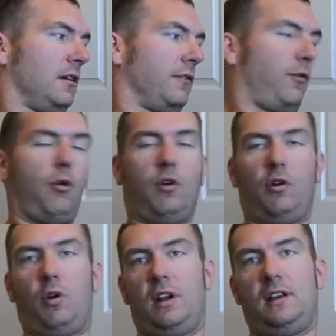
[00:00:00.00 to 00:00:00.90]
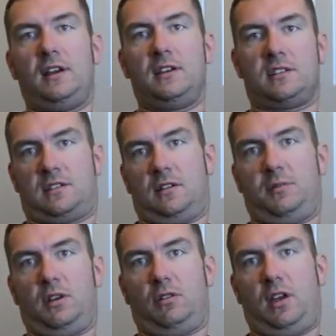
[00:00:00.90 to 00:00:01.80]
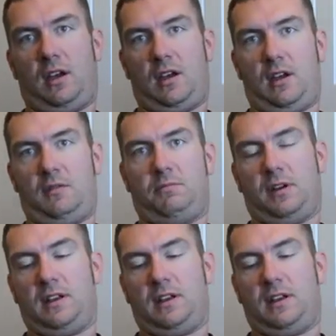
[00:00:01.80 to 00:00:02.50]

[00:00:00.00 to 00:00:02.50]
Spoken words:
for what it is, it's going to be okay.